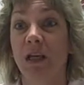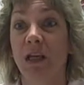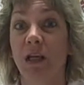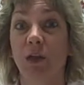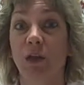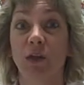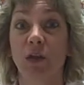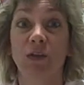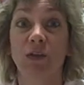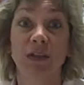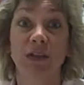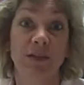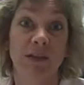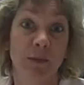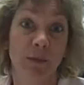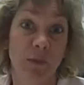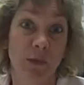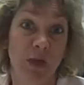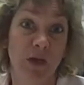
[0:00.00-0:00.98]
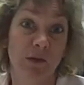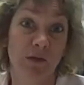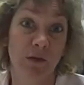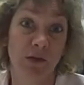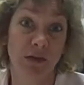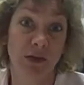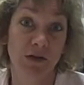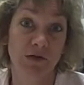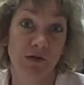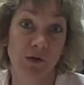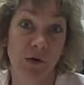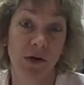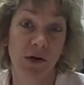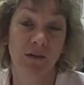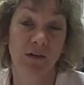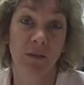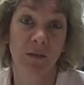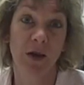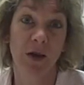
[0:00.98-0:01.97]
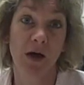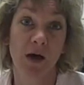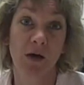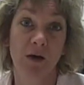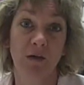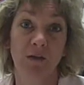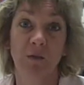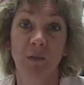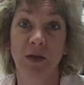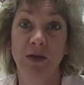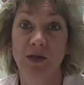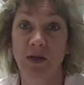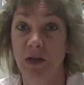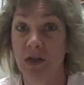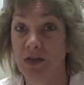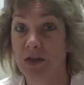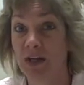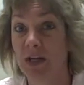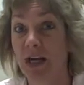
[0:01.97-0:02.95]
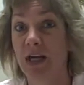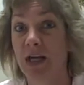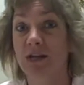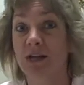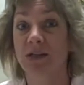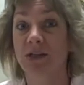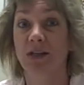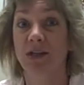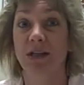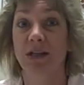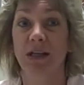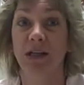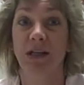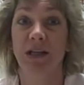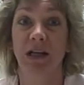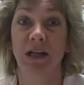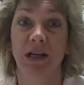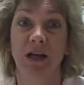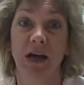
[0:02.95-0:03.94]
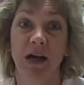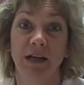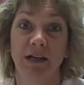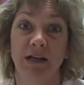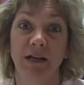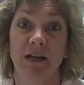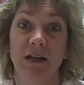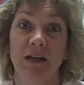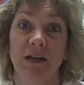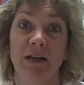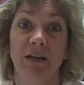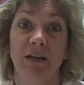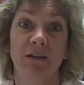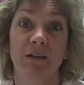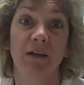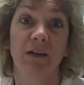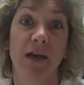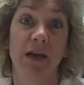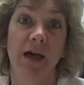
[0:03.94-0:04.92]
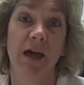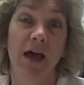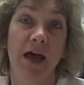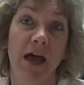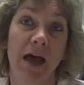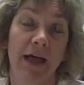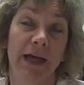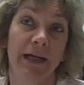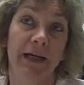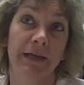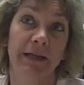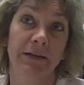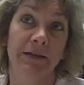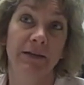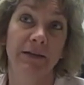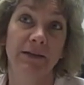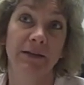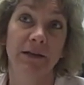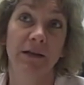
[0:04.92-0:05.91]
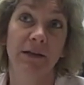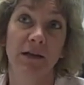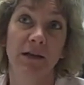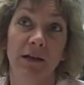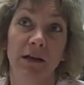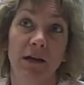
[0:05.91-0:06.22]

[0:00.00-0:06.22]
He did some research for us about special education and ideas, and